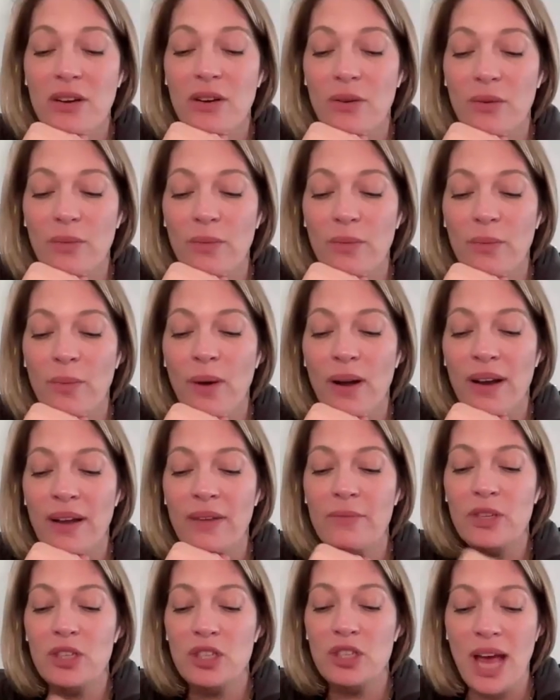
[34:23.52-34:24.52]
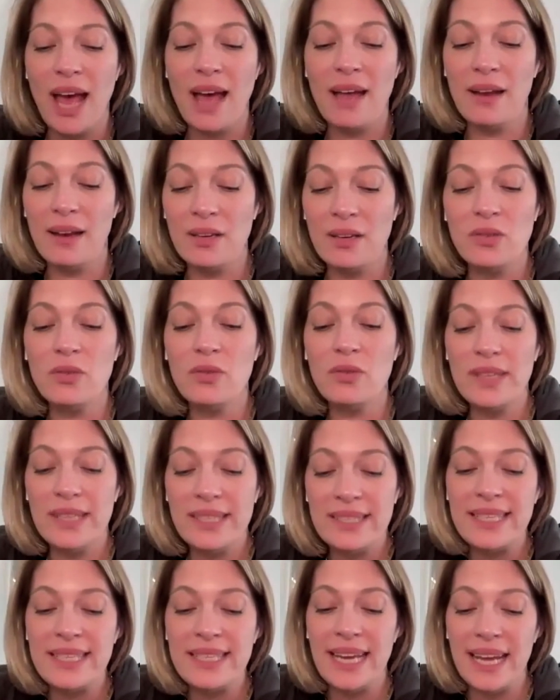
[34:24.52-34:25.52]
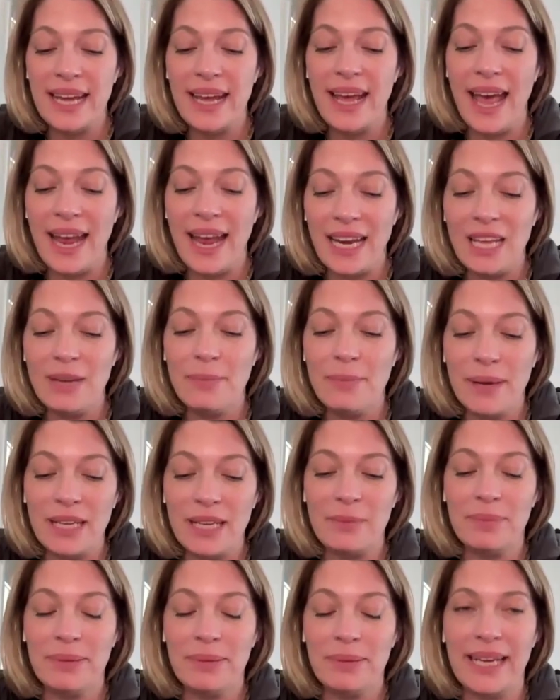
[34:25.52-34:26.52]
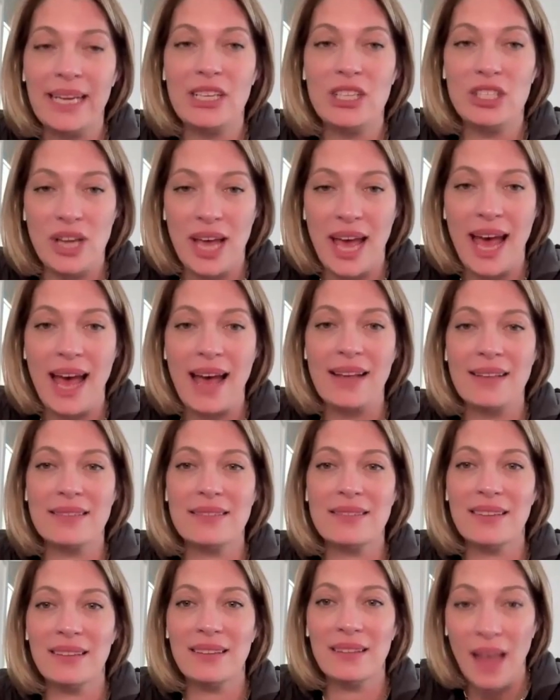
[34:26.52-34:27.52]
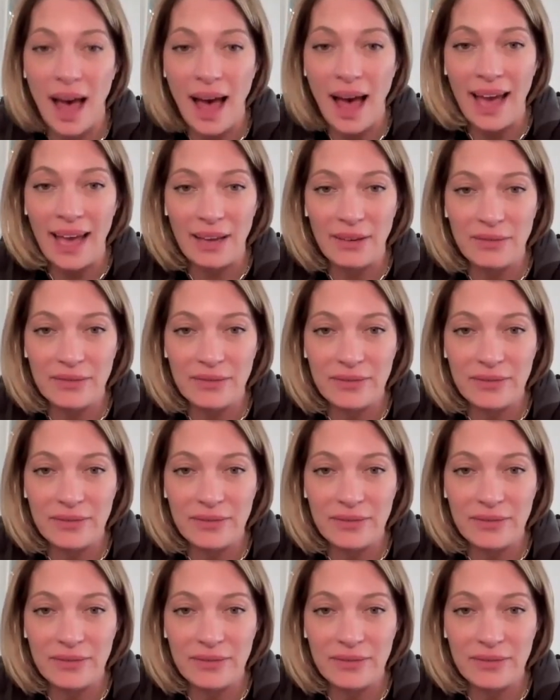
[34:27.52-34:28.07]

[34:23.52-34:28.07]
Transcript: also seeing anybody play jazz live,